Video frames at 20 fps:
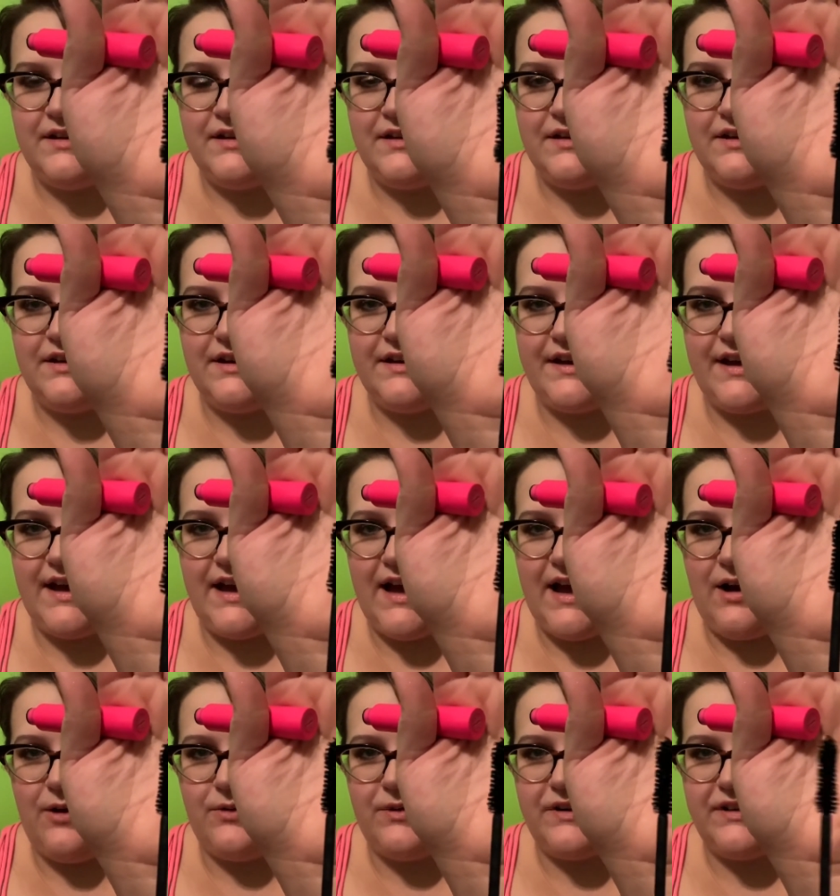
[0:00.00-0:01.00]
an
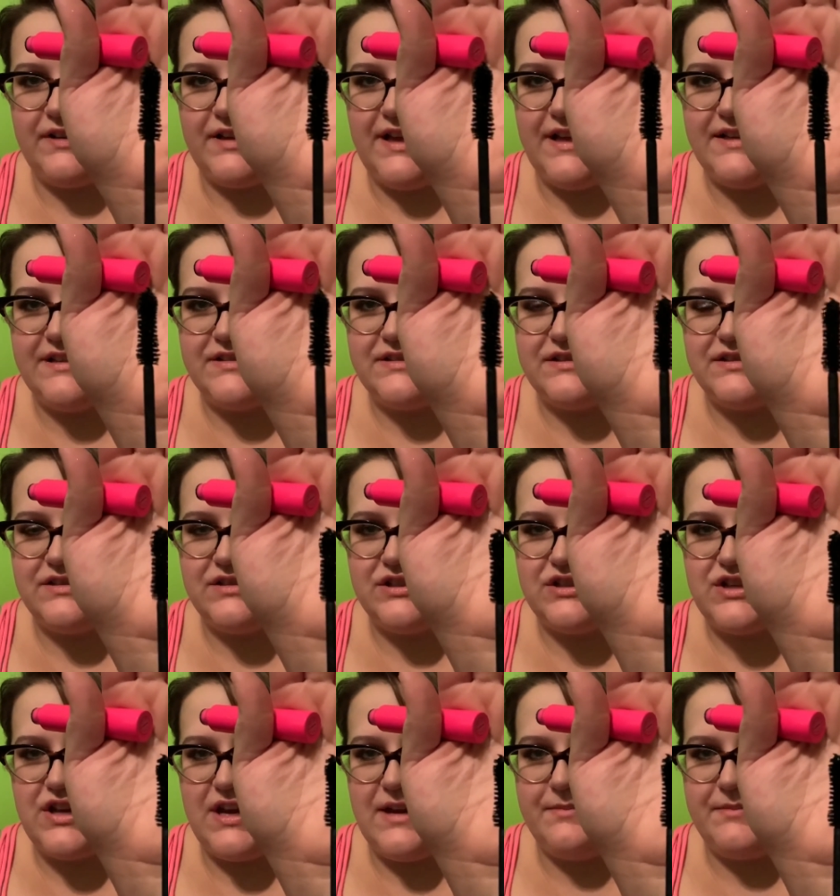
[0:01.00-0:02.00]
hourglass
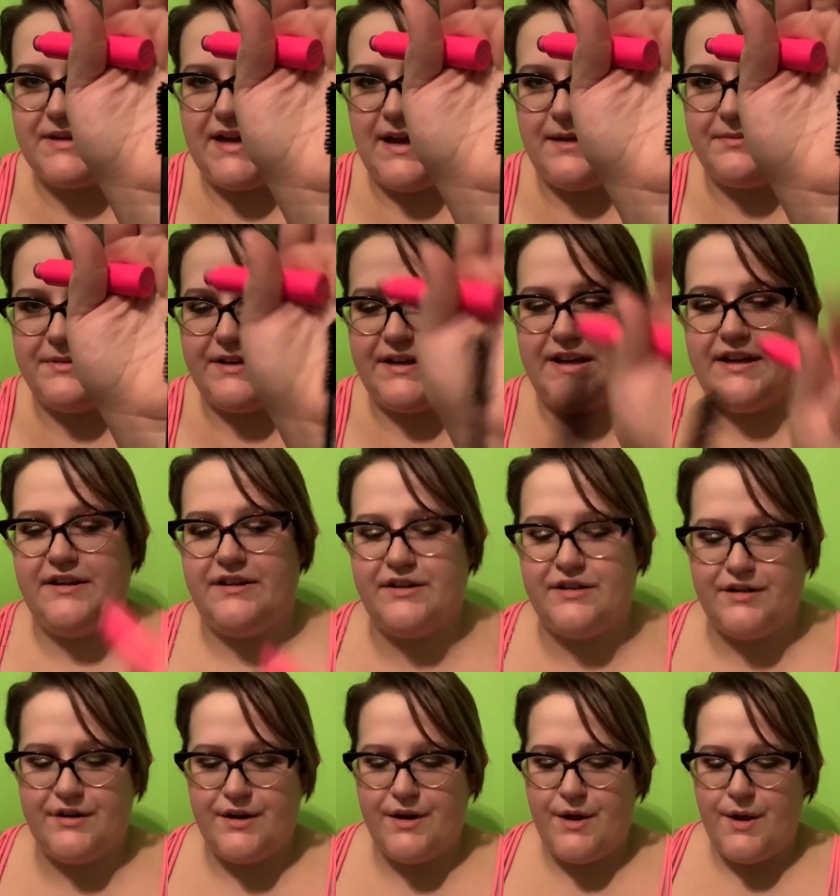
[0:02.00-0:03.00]
shaped applicator,
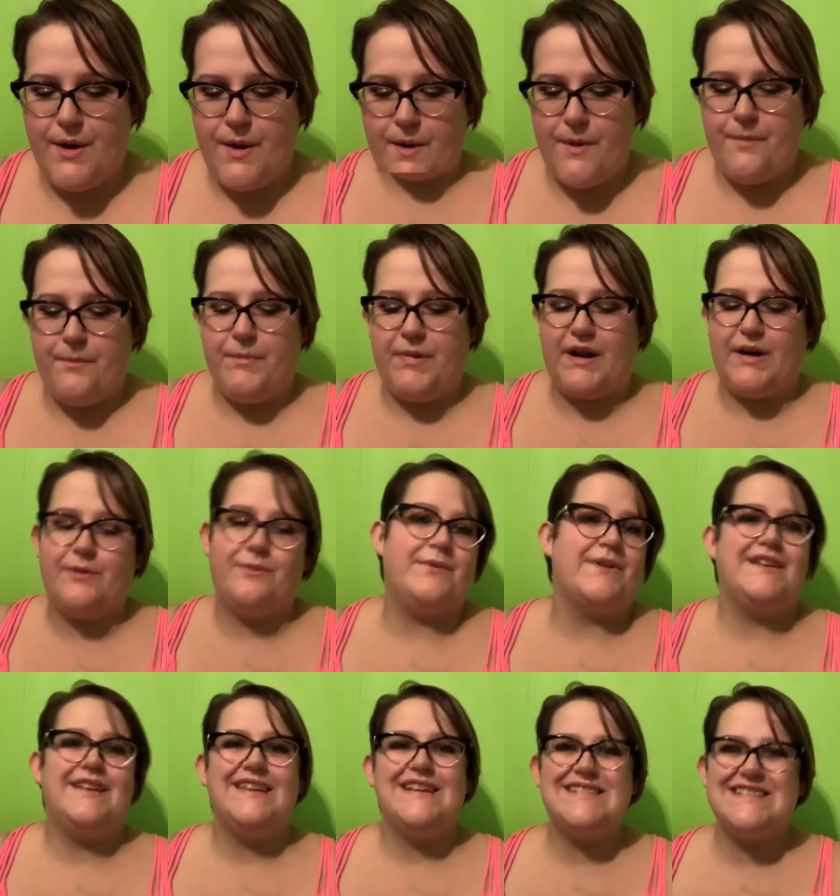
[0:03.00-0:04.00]
but I
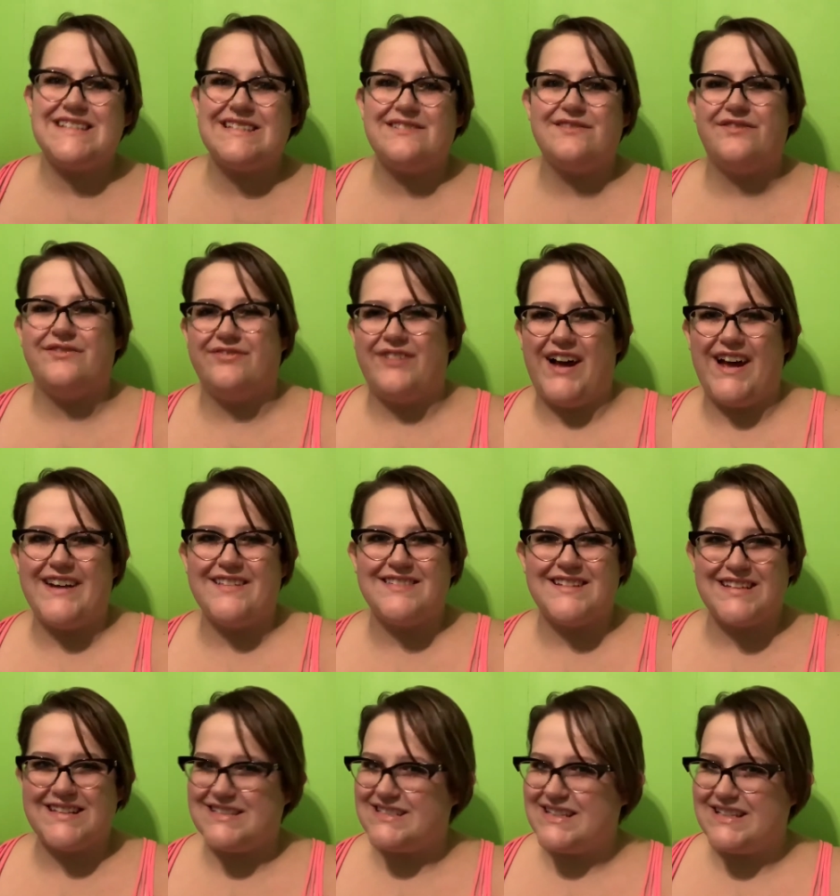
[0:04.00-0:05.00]
really didn't find that
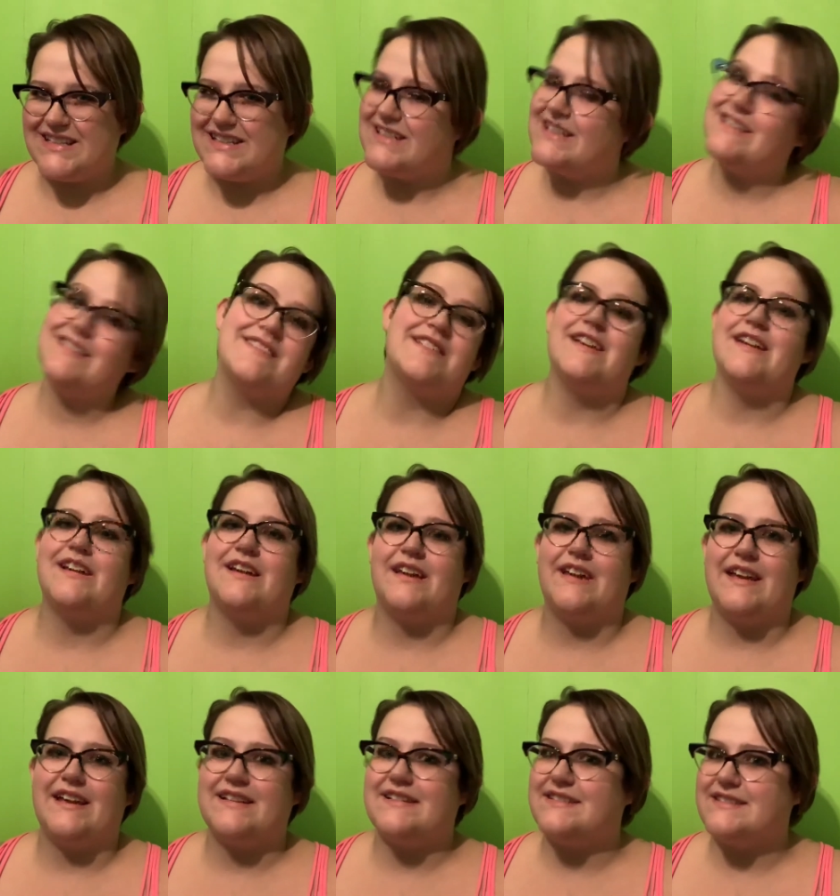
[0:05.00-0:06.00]
it did anything
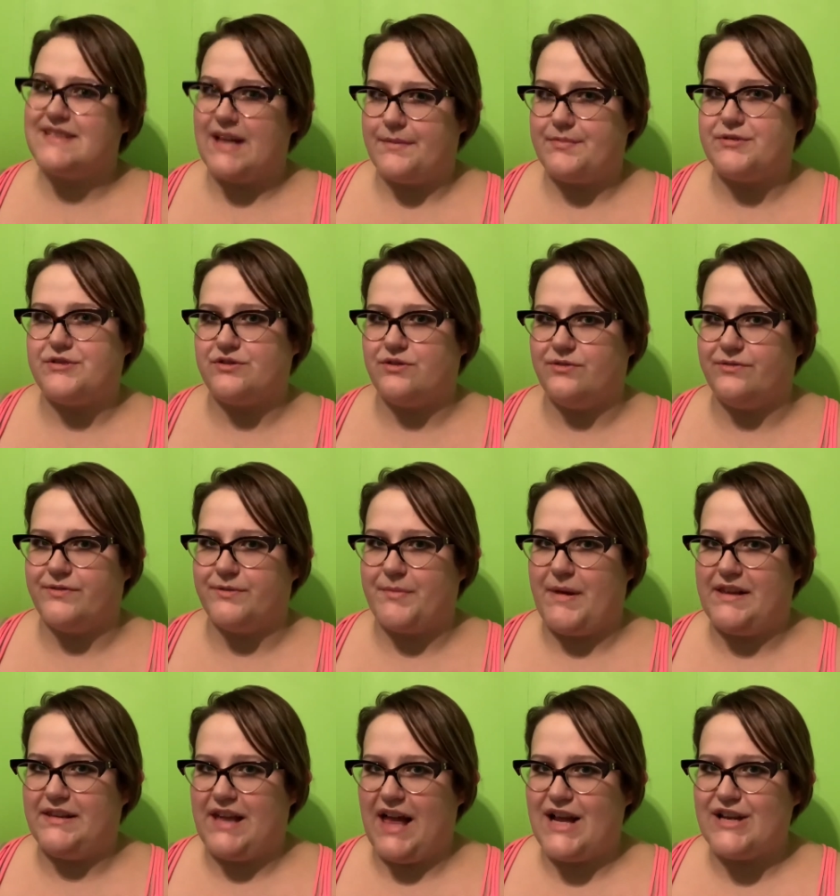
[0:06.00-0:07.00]
exceptional for my
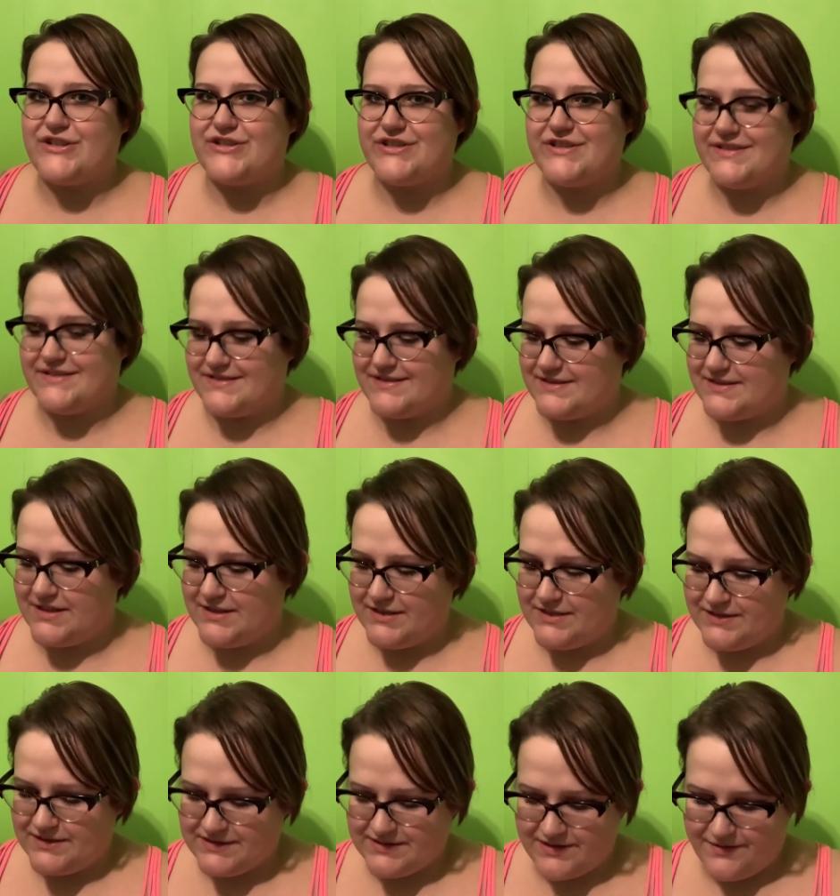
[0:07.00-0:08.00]
lashes.
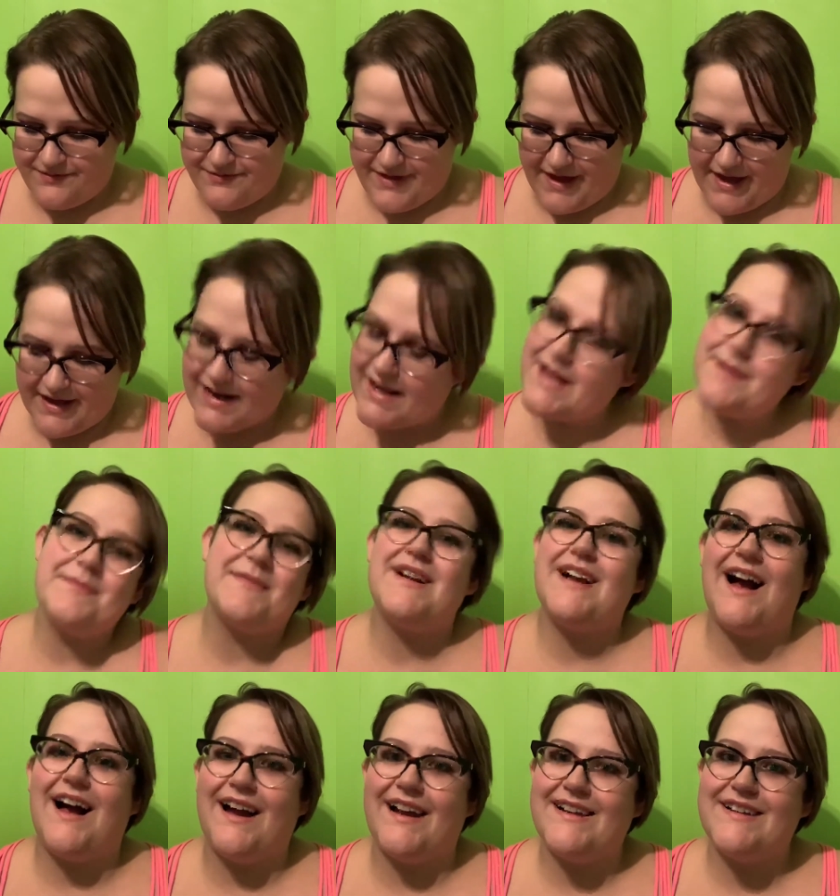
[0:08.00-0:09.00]
So that I'm
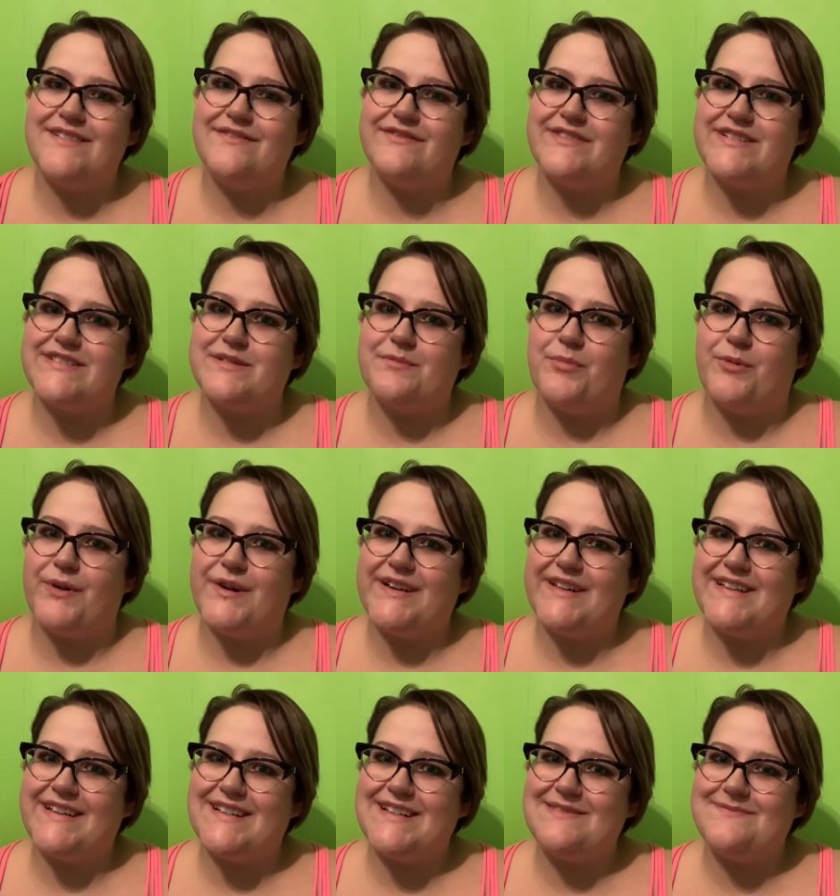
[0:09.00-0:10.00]
kind of disappointed
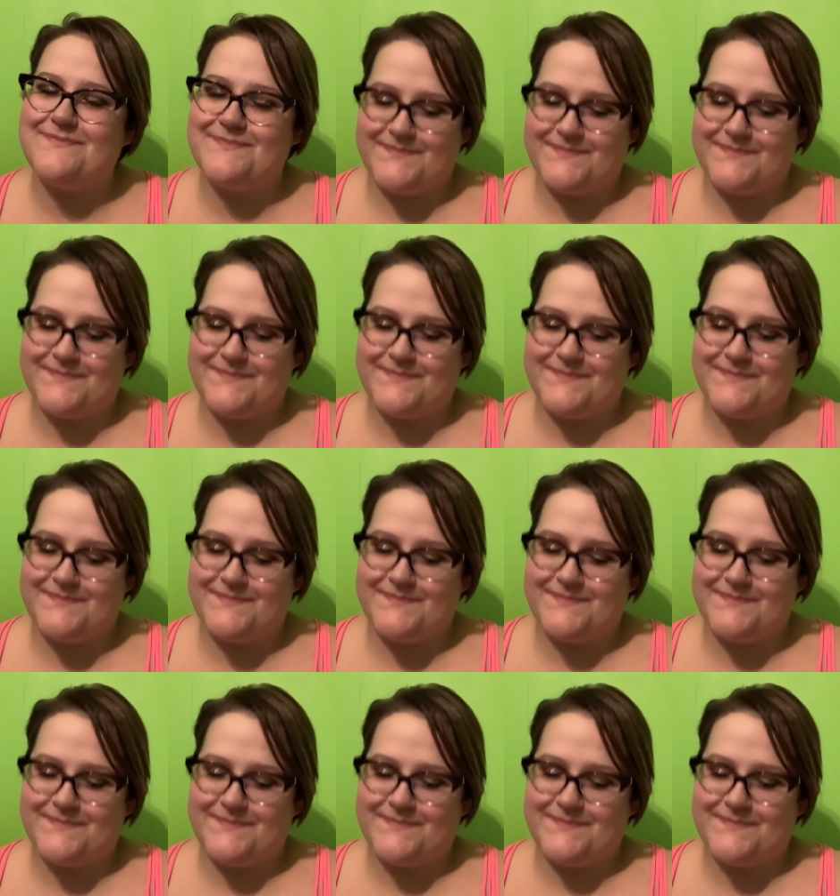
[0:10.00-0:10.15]
in.